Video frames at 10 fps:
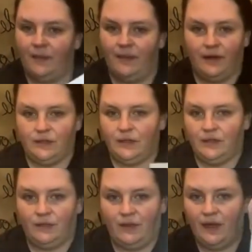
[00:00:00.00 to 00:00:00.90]
It's just a
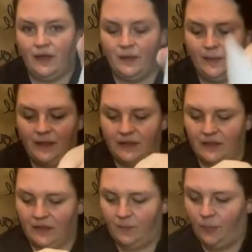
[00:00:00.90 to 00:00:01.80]
regular piece
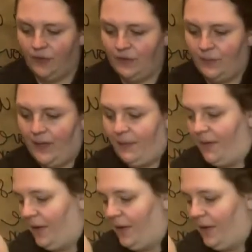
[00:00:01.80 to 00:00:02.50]
of printer paper.